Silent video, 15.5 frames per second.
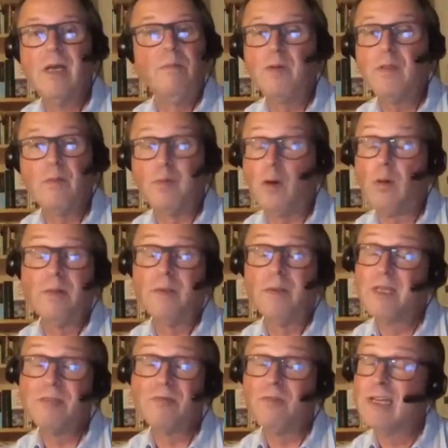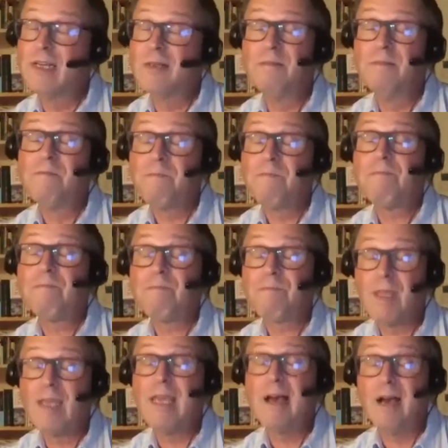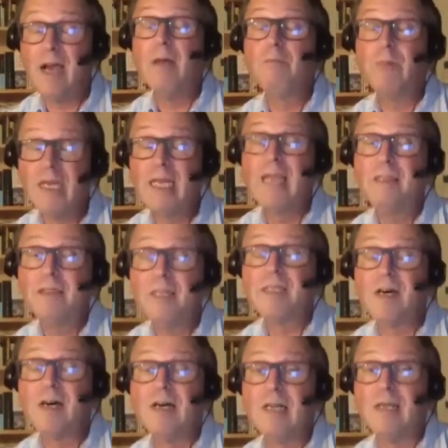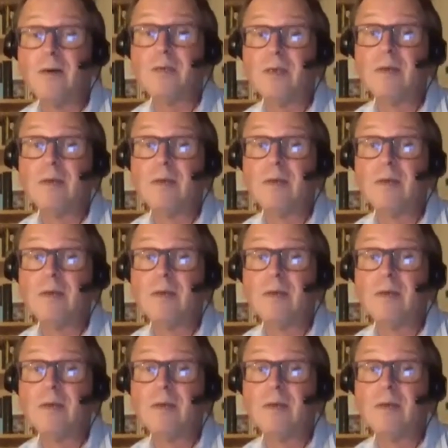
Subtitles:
But the problem is real. Yeah, and we need the dialogue.